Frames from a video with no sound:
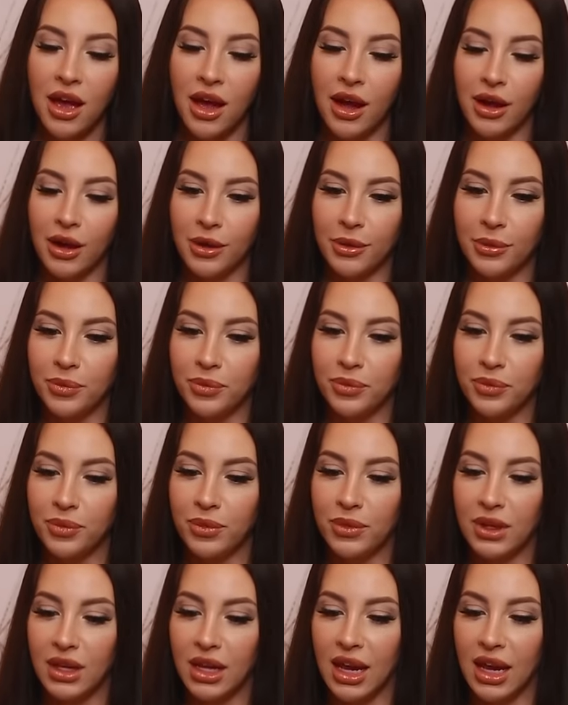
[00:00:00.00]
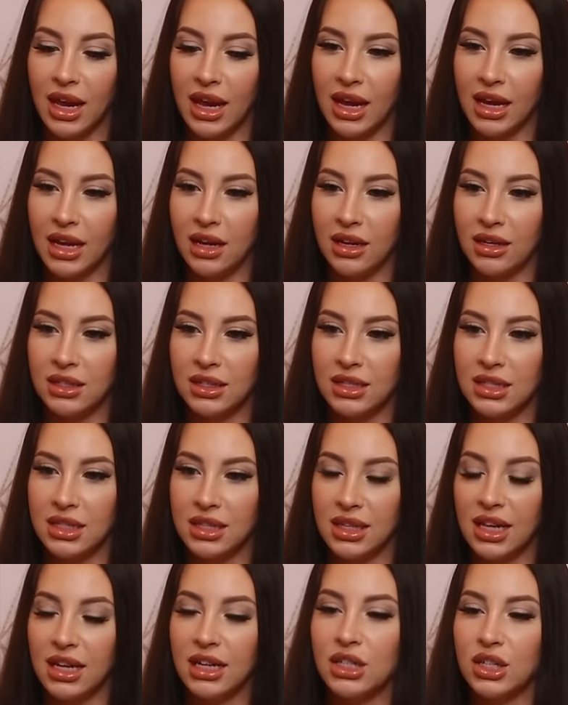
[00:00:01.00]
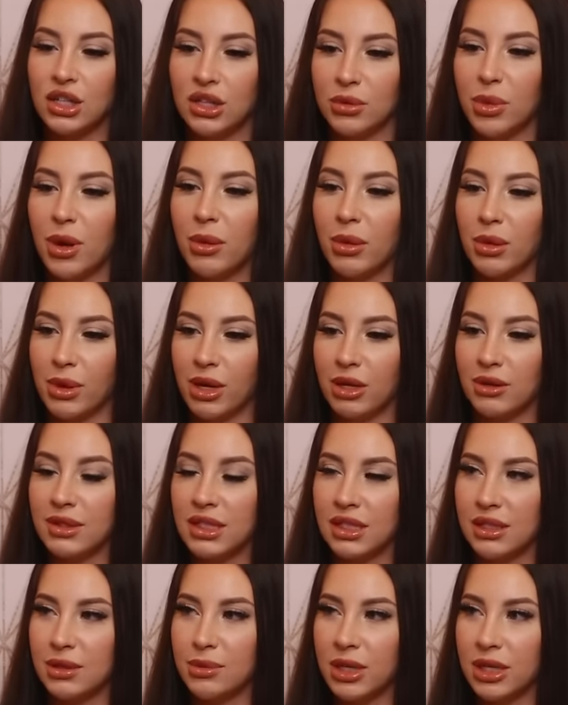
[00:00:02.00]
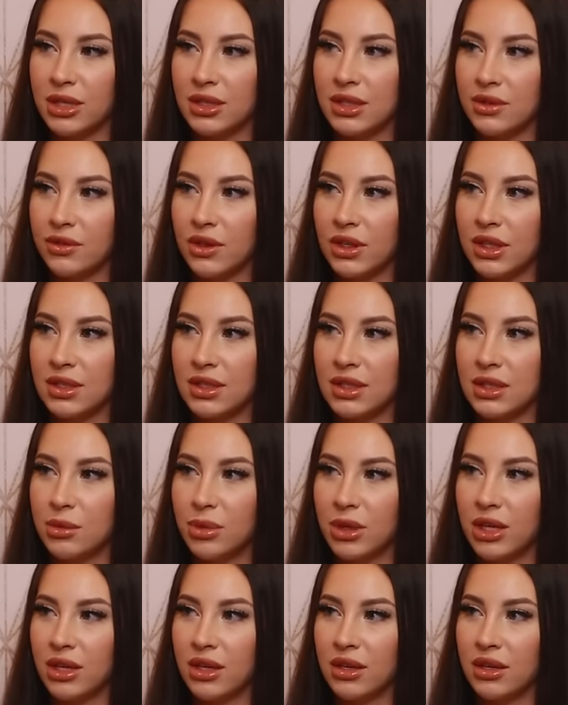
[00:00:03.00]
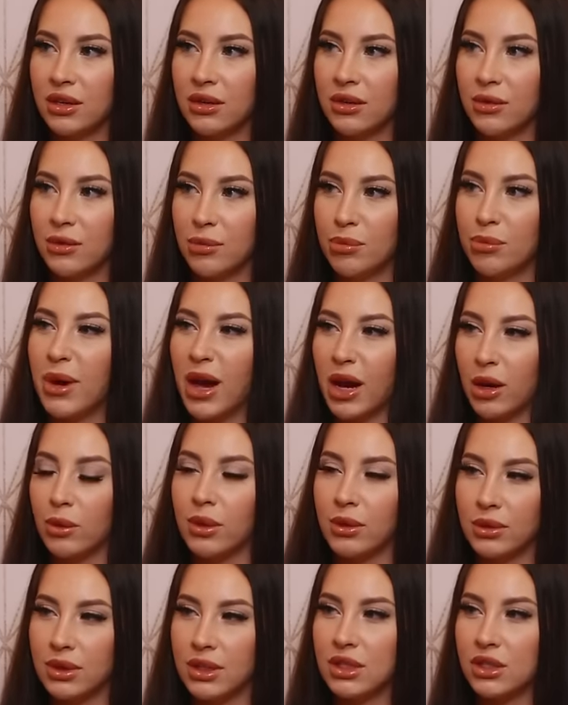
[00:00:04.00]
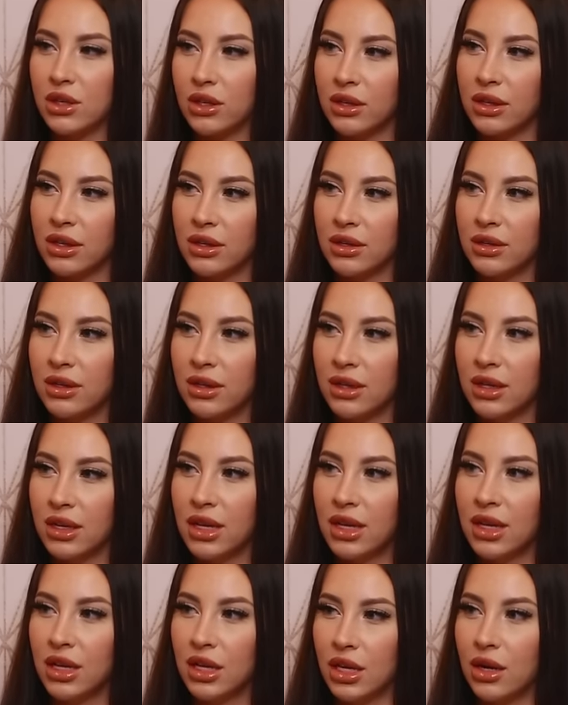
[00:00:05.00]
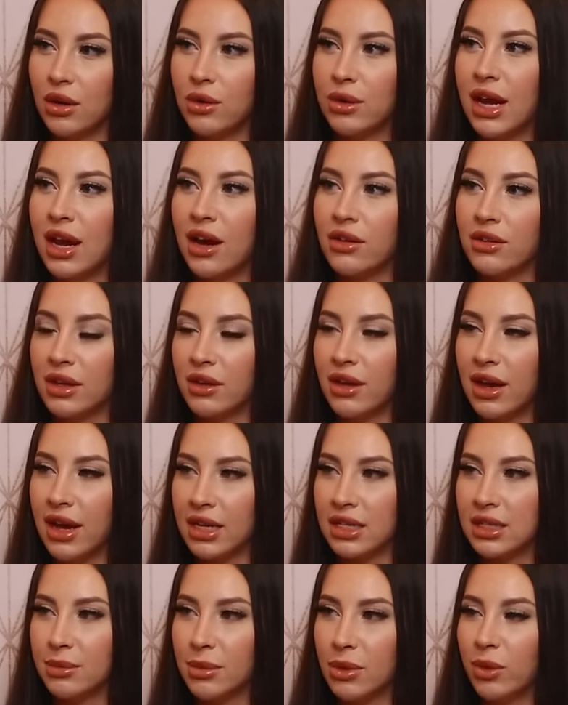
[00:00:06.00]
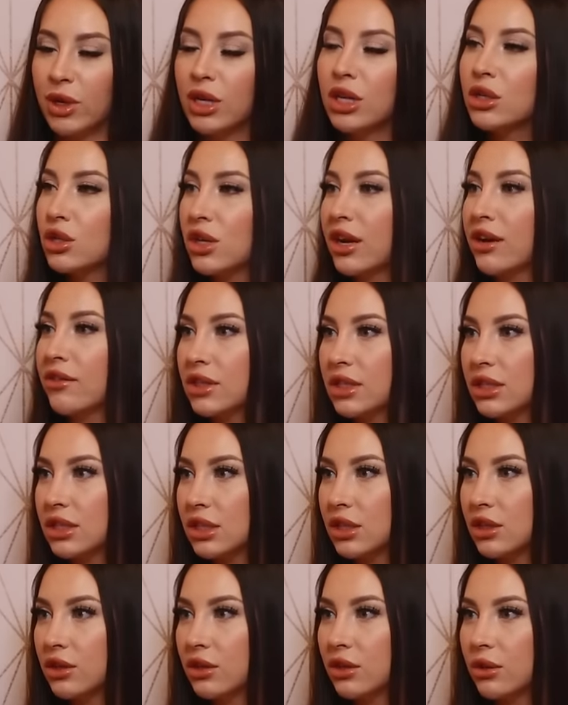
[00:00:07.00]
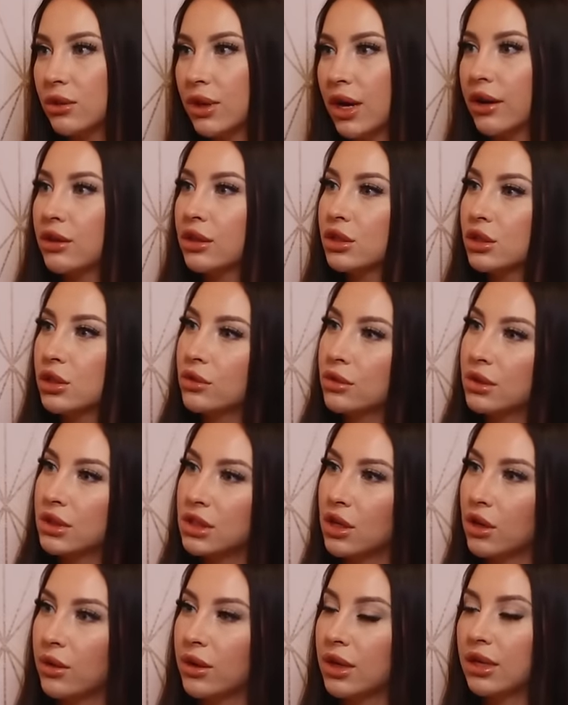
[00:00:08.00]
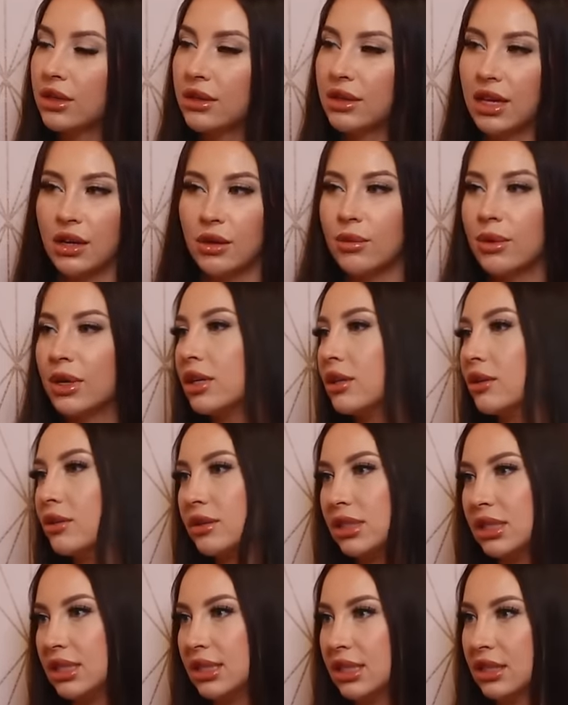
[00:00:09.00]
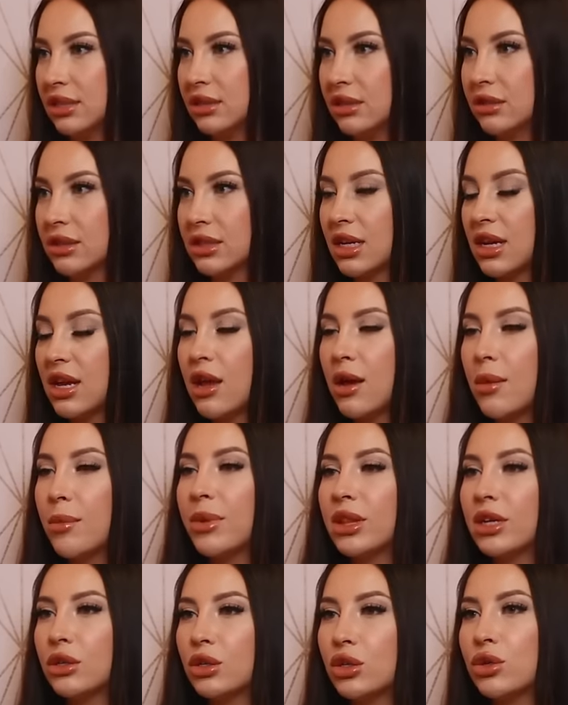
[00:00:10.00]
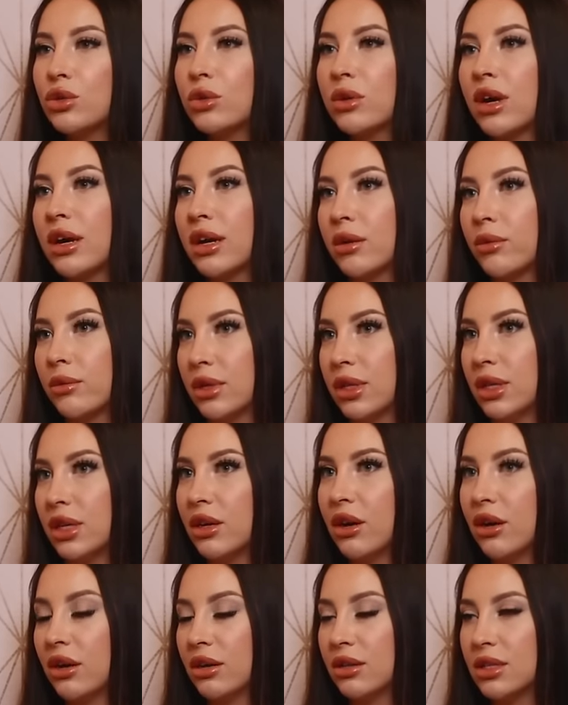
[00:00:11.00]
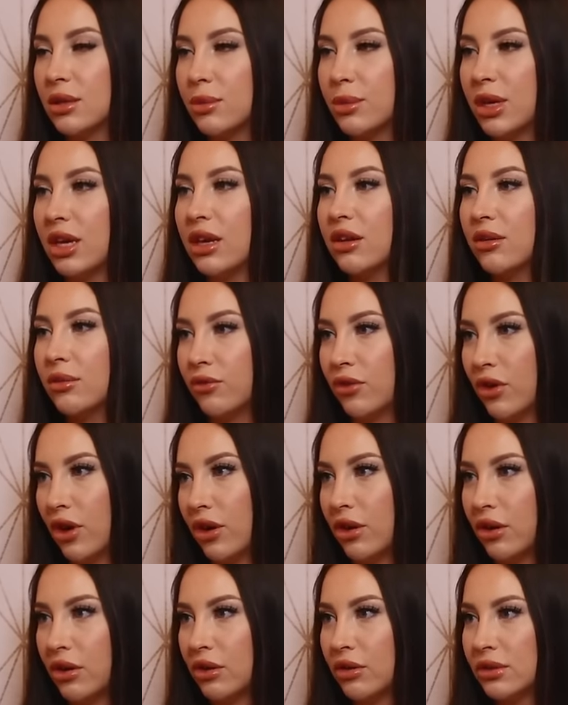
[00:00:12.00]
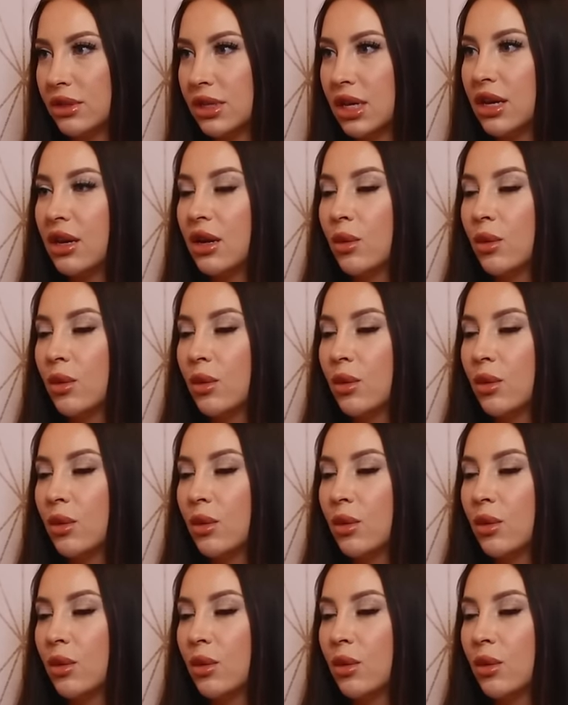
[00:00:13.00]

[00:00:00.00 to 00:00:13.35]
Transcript: Um, and then it took probably about six months for us to be back where we started. Right. You know, now they'll ask me, where are you traveling to? How are your shoots going? They don't want to know details, right. but they're trying really hard to be involved.